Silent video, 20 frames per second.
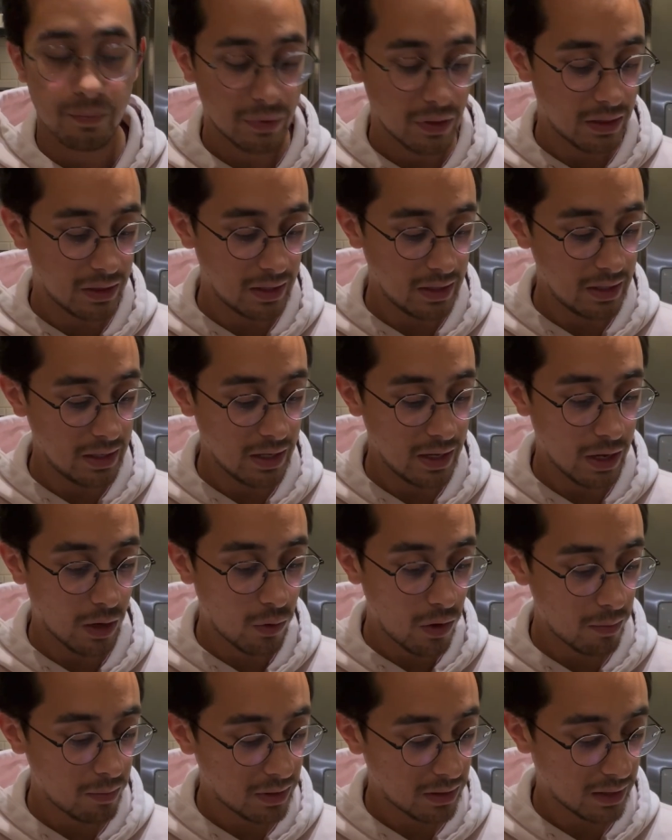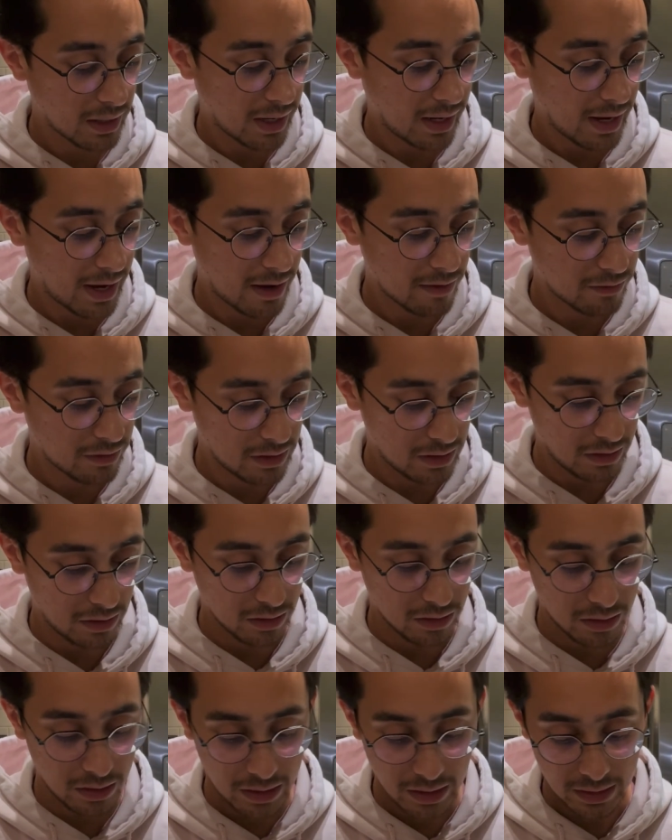The equipment that I have
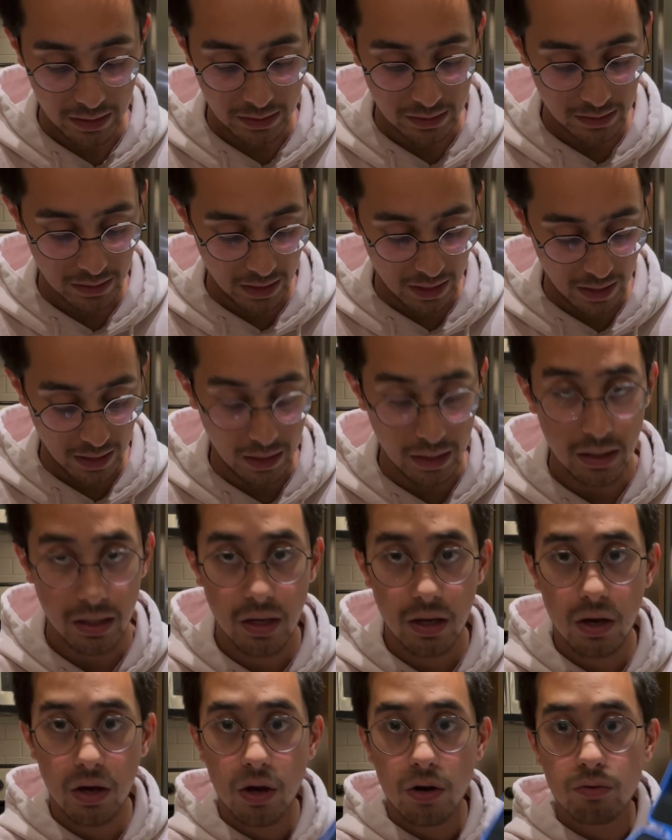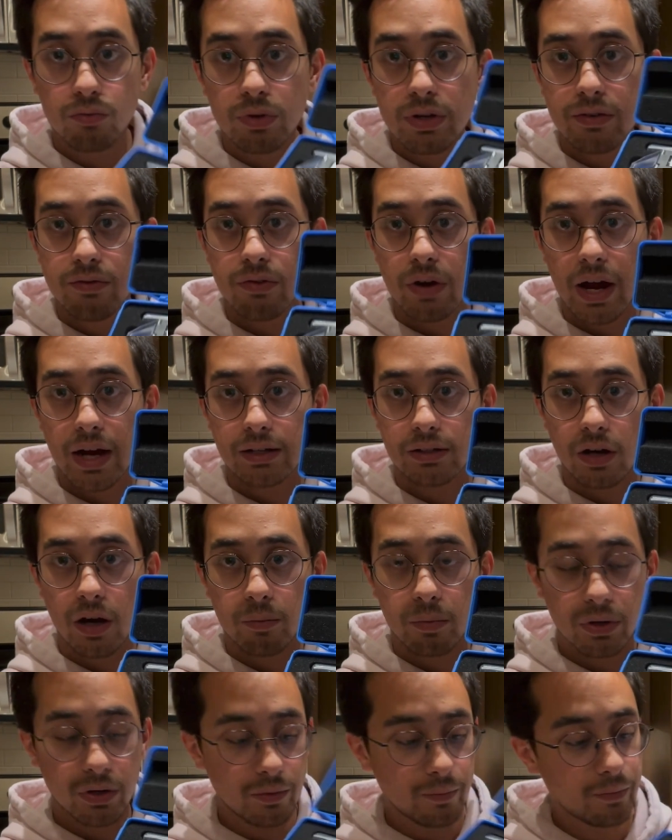here is a
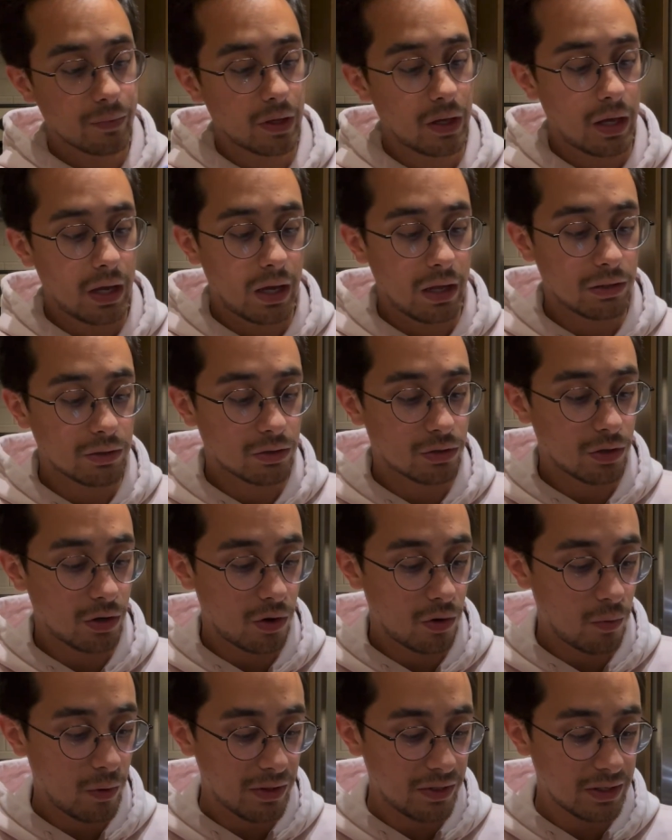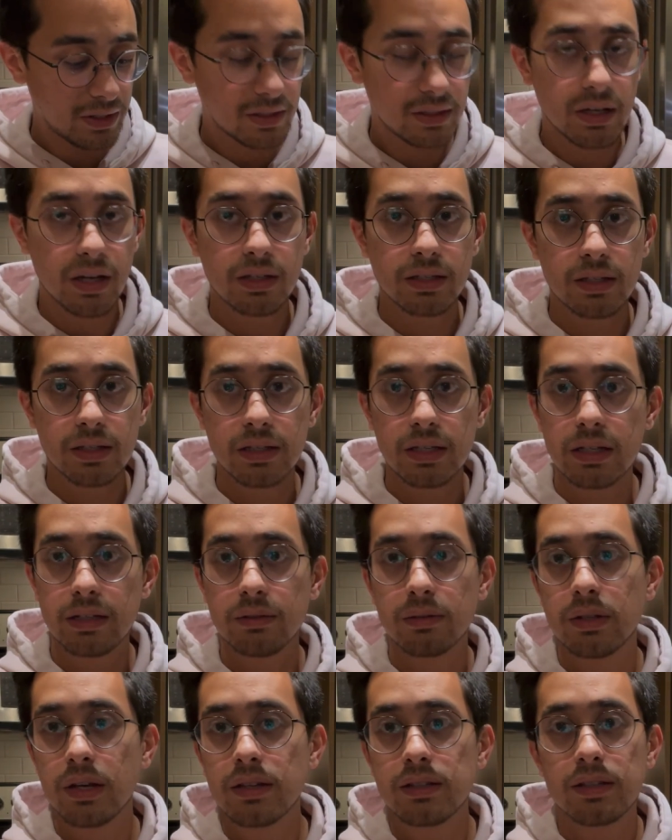refractometer. And so what this does is it
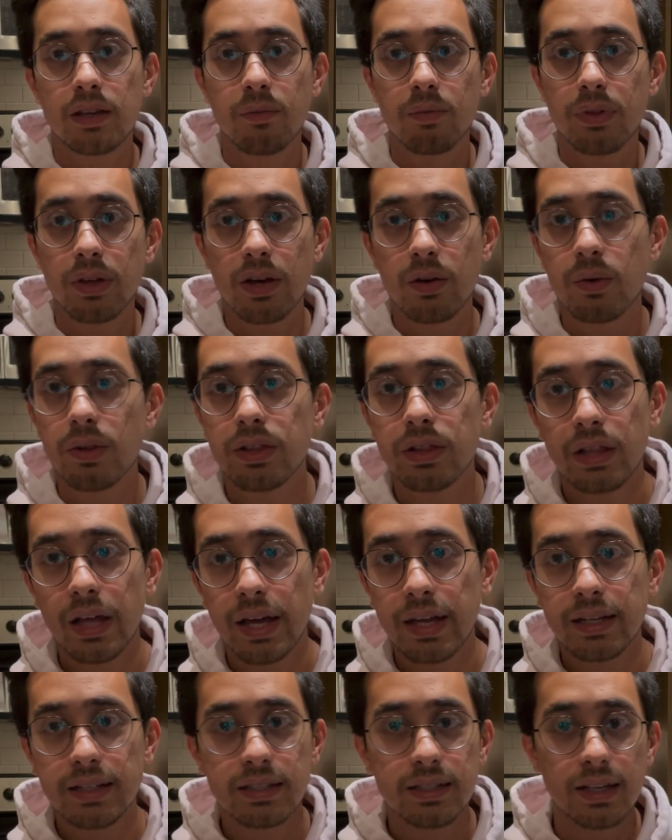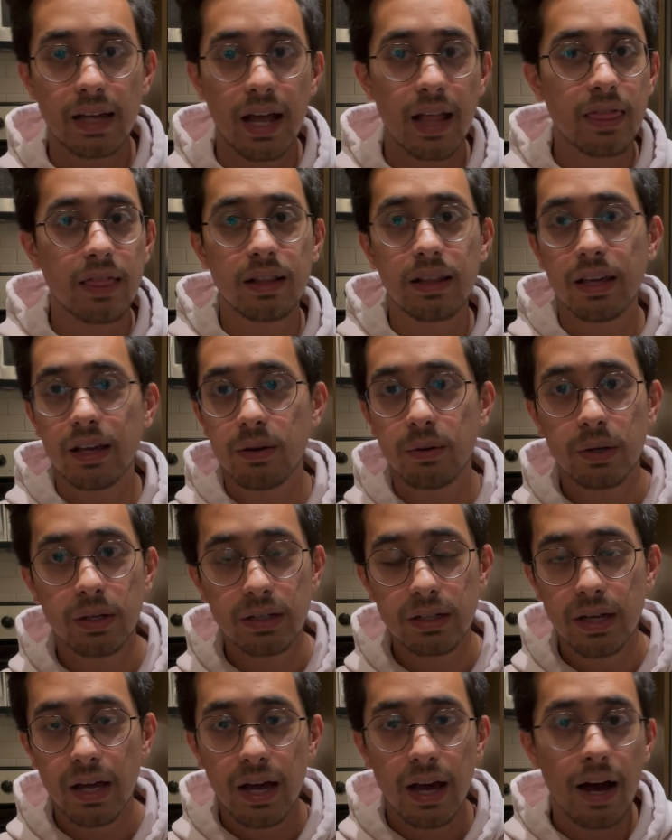does something with light and the liquid.